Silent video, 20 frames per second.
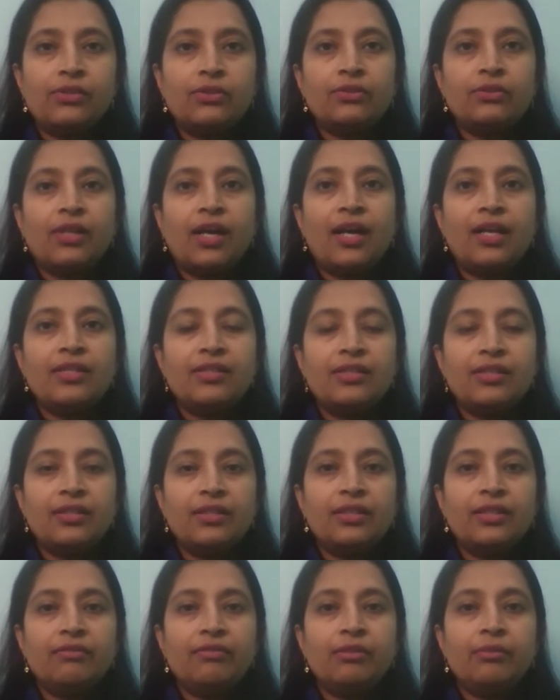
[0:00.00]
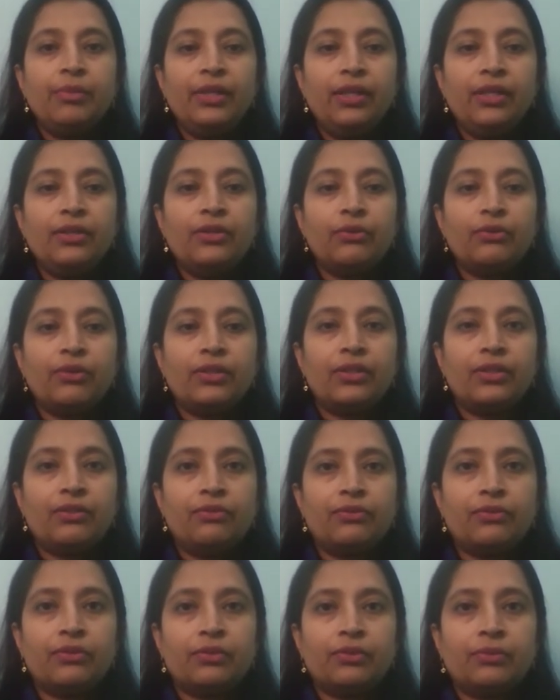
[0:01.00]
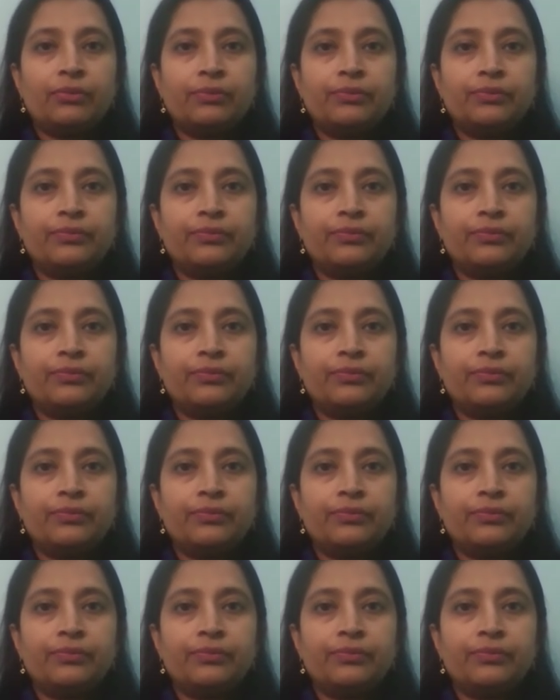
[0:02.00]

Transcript: So the answer here will be 24.